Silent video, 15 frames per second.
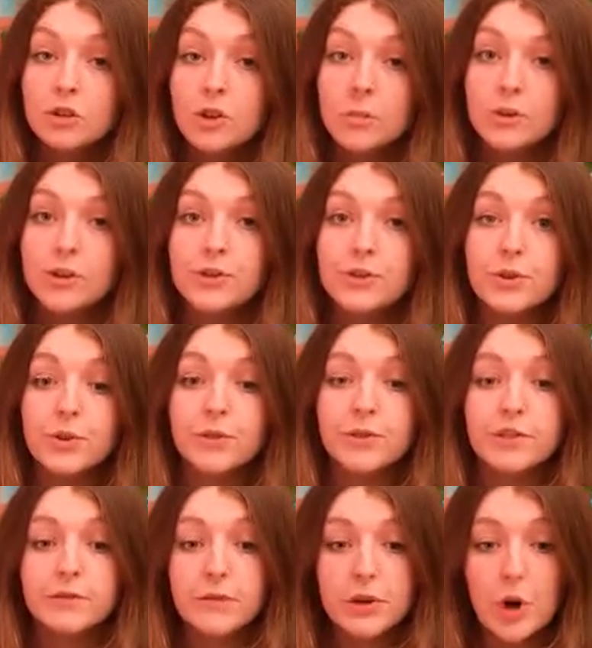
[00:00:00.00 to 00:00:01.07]
Numerous
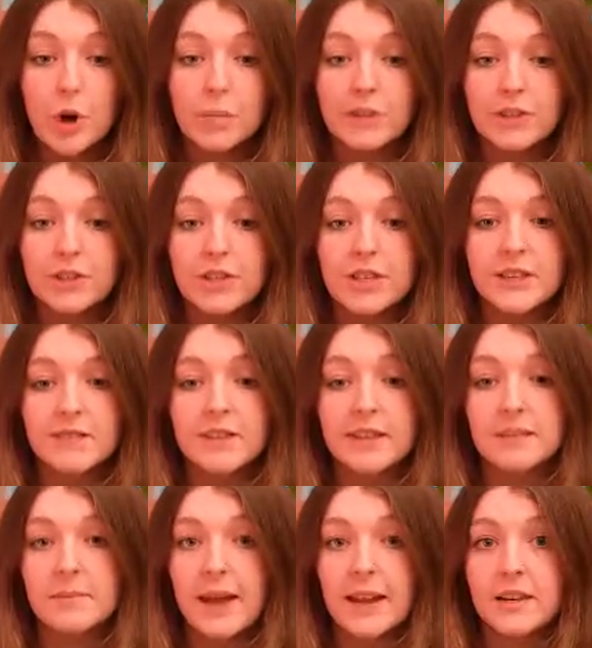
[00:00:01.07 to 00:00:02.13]
goals have not been achieved
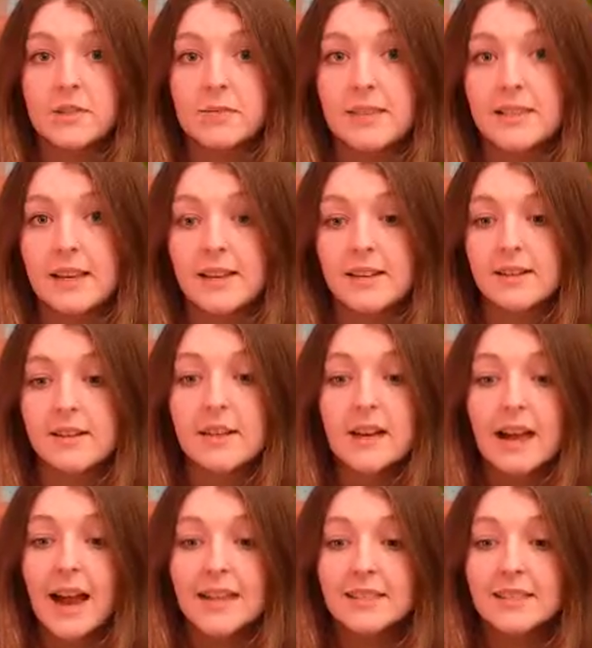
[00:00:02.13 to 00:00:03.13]
this management cycle